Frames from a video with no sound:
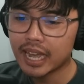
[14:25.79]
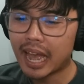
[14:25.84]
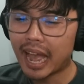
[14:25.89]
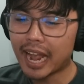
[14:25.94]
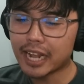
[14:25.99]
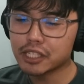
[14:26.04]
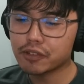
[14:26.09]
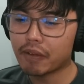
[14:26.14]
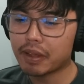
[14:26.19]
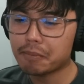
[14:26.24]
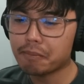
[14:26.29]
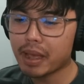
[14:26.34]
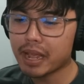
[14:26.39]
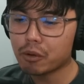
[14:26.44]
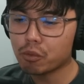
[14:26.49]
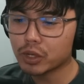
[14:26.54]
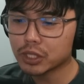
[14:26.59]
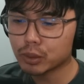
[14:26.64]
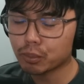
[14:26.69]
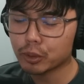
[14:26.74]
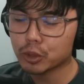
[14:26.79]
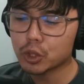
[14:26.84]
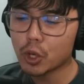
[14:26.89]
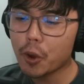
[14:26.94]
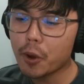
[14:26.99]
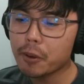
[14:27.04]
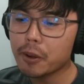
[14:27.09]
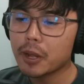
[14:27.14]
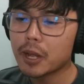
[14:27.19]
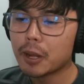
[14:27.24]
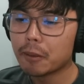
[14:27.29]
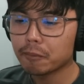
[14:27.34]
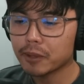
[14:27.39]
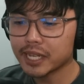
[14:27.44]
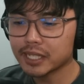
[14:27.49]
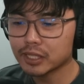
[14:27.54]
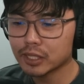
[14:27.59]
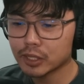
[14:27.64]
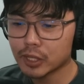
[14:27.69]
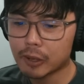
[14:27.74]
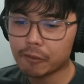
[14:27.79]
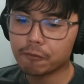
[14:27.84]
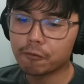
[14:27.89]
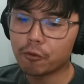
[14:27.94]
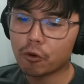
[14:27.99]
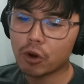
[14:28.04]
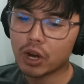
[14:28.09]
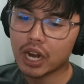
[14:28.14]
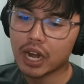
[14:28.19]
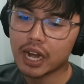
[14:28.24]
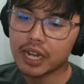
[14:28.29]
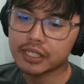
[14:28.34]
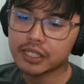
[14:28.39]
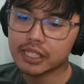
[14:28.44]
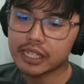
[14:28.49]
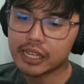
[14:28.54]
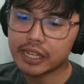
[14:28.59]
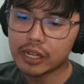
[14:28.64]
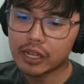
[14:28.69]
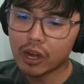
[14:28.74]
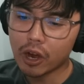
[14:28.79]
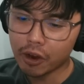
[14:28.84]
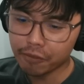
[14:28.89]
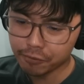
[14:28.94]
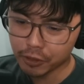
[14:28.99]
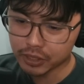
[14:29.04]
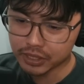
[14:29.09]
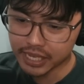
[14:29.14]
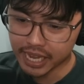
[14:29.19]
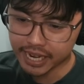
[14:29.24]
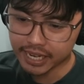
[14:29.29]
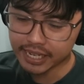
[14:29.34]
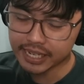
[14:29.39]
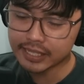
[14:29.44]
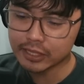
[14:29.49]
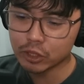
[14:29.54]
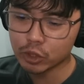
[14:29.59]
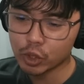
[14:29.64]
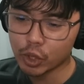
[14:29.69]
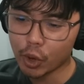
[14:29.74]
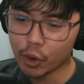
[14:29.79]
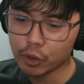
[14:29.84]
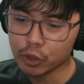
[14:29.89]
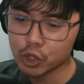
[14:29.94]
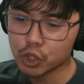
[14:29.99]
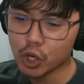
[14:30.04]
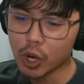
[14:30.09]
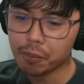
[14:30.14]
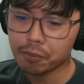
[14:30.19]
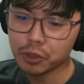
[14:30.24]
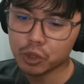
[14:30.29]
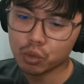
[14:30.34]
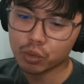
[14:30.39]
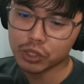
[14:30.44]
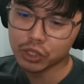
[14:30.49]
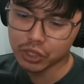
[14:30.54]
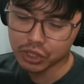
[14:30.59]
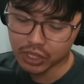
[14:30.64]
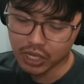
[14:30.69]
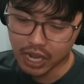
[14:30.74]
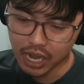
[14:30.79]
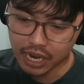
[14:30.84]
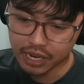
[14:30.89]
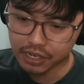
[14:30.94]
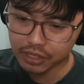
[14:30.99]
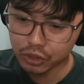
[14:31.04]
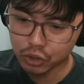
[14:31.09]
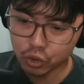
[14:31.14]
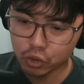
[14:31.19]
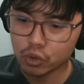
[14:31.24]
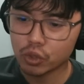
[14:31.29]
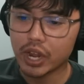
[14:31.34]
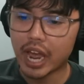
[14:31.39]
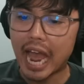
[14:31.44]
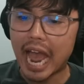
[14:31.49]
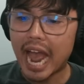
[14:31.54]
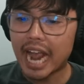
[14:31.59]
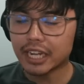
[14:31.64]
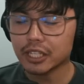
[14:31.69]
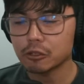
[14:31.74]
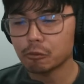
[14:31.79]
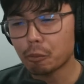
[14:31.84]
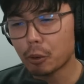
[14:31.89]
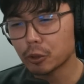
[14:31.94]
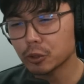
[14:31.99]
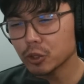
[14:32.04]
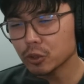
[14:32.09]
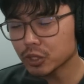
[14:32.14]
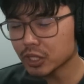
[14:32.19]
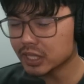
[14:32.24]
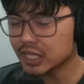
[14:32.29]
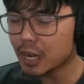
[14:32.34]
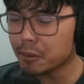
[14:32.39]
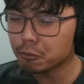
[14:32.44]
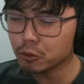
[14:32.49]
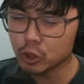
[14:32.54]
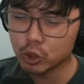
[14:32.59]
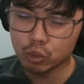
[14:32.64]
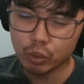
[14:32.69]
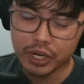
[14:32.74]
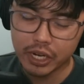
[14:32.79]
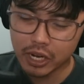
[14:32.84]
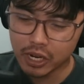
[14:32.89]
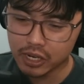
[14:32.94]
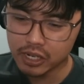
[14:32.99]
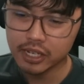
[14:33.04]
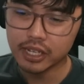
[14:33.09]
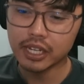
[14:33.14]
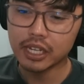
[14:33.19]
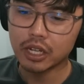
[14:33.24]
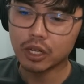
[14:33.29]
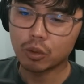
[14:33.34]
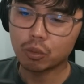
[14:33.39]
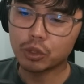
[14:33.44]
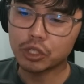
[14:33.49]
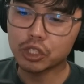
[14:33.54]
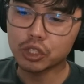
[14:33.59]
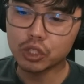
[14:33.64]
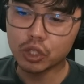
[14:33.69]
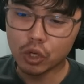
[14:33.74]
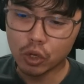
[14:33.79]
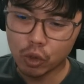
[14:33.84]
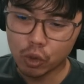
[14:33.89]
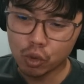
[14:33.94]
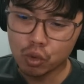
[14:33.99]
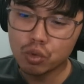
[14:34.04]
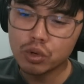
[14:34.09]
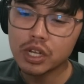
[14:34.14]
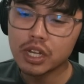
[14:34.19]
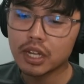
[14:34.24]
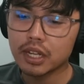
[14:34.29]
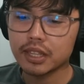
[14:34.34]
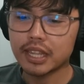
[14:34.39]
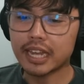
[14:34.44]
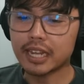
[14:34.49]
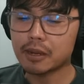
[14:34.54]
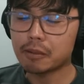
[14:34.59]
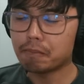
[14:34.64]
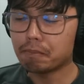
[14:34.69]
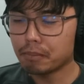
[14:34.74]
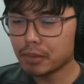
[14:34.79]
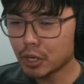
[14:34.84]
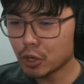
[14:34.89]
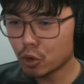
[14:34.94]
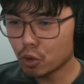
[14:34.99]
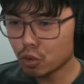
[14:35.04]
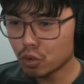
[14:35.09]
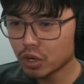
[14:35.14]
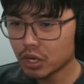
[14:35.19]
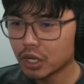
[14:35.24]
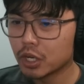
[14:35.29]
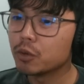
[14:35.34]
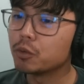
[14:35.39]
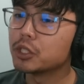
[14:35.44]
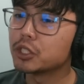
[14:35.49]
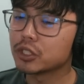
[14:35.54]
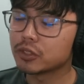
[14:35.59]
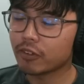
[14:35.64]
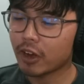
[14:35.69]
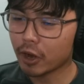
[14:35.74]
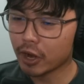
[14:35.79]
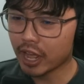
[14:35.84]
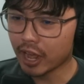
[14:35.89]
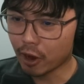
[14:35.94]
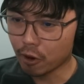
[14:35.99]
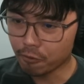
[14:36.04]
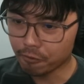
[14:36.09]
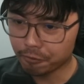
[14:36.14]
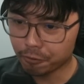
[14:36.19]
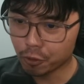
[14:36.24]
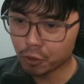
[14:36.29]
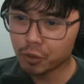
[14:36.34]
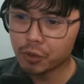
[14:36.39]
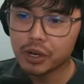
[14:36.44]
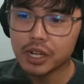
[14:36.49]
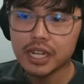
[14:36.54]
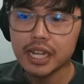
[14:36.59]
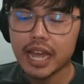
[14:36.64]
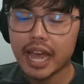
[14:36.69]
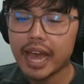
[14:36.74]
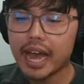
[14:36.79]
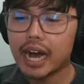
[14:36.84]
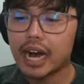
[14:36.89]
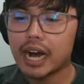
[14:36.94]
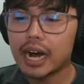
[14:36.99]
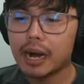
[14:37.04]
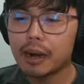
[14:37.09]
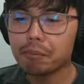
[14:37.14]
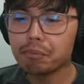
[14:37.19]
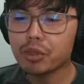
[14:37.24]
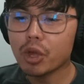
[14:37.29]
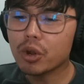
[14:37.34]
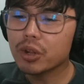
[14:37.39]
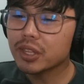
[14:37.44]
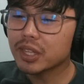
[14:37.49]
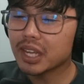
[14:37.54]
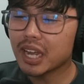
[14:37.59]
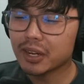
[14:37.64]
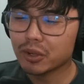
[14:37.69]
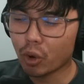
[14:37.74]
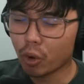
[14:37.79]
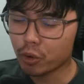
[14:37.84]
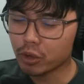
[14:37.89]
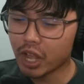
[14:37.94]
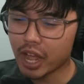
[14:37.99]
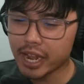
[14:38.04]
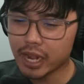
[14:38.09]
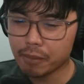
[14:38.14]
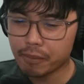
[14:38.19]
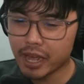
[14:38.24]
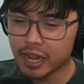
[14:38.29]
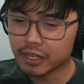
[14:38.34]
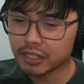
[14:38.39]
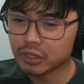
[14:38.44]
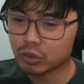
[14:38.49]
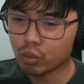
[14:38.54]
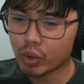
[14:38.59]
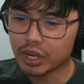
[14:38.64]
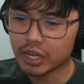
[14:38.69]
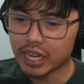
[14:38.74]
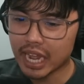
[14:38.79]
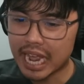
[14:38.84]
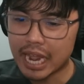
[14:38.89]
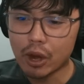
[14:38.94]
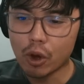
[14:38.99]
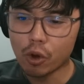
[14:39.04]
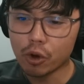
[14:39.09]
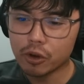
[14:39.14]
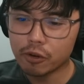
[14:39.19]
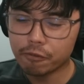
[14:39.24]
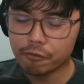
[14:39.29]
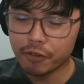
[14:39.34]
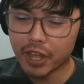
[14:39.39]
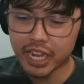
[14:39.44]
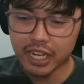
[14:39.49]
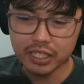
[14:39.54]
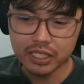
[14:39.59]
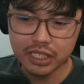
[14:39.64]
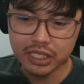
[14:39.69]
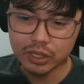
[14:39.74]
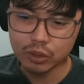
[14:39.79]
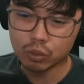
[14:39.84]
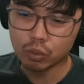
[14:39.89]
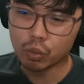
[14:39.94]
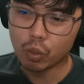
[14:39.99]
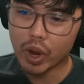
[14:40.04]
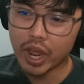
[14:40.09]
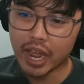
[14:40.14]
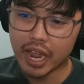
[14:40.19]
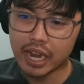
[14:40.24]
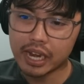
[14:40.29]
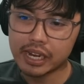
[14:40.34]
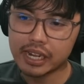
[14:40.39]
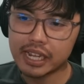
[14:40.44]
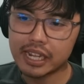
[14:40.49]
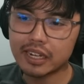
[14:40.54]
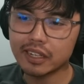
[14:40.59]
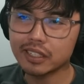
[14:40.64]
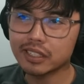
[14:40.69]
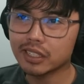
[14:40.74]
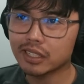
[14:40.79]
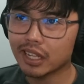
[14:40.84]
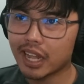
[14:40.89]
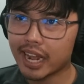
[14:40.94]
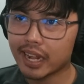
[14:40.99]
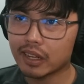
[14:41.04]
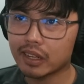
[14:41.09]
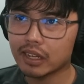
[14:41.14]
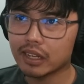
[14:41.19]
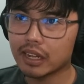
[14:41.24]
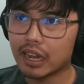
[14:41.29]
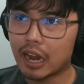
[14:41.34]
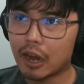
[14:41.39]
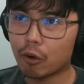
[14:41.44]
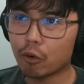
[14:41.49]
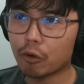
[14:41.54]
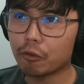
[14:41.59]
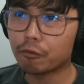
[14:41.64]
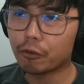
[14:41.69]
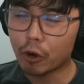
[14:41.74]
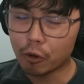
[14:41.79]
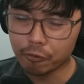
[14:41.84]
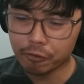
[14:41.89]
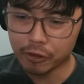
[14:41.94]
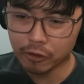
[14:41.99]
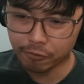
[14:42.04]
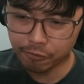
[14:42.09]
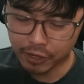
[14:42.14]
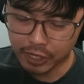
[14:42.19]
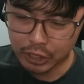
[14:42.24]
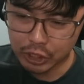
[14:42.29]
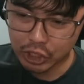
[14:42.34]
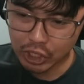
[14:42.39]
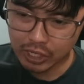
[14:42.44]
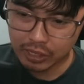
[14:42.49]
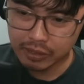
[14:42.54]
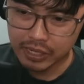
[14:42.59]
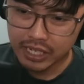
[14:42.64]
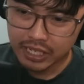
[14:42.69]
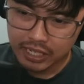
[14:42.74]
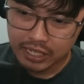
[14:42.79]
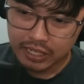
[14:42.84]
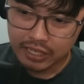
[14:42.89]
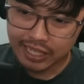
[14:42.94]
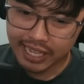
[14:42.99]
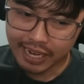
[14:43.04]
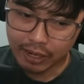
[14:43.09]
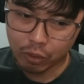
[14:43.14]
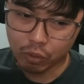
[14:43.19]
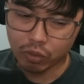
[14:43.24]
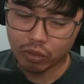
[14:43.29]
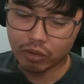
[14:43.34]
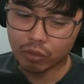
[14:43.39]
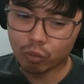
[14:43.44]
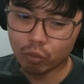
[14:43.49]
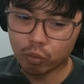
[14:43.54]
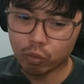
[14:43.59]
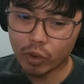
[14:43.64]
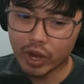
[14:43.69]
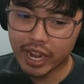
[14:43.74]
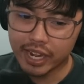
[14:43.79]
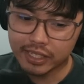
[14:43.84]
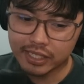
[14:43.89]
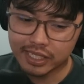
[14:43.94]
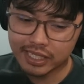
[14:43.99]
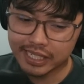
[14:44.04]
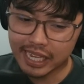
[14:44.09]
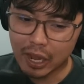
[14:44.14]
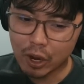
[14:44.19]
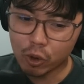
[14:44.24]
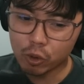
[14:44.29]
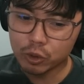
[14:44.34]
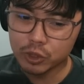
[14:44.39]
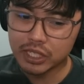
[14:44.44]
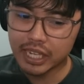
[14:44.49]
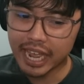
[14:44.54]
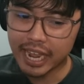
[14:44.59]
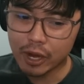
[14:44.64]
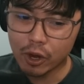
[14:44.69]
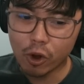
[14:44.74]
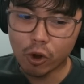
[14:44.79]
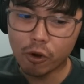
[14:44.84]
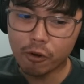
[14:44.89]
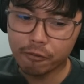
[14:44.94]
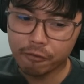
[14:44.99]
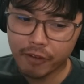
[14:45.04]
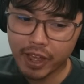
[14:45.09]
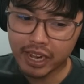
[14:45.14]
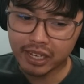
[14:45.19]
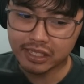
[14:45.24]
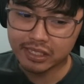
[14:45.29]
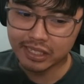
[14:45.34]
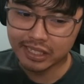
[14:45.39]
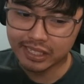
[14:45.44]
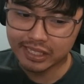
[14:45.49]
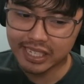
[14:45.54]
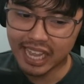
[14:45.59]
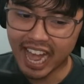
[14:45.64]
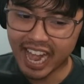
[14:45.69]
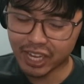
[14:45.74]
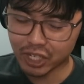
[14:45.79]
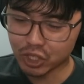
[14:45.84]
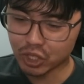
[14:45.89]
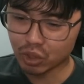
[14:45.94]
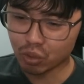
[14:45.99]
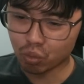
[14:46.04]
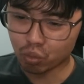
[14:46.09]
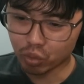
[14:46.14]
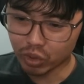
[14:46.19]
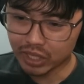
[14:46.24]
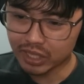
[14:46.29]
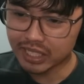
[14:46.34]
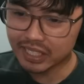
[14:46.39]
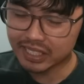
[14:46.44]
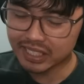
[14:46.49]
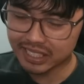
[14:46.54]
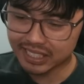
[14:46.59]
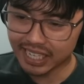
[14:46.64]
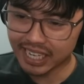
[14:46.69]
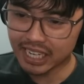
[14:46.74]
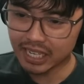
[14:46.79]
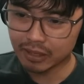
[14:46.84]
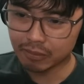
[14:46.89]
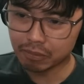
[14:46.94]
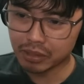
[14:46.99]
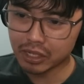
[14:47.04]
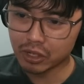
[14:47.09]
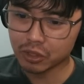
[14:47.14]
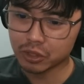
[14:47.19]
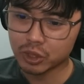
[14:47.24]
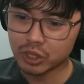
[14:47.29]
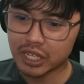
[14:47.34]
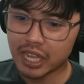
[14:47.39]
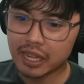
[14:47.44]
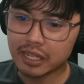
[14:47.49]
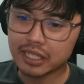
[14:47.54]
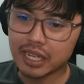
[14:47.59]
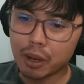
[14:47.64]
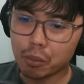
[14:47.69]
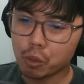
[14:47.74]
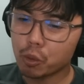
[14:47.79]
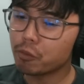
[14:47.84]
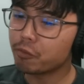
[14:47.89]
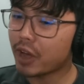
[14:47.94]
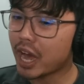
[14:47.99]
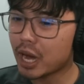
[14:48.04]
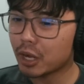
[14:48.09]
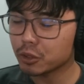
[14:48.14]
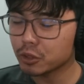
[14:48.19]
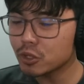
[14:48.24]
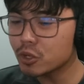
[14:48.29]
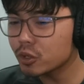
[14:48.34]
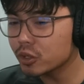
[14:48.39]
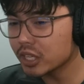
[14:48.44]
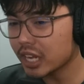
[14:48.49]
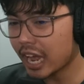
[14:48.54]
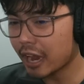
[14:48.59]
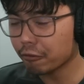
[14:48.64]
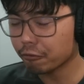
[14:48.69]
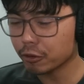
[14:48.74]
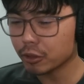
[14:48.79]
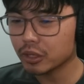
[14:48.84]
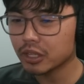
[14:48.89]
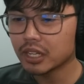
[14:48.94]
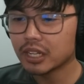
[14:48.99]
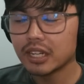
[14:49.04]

Activate main once per turn. Place the top 4 cards of your deck into the owner's drop. Switch this card to active mode. So it's a double swinger, which is cool. That can mill, which is very helpful. The only thing I don't like about it is when KO'd effect, when it isn't like a revolving feature. Like Red Cell's KO effect is actually really sick because you get double value every...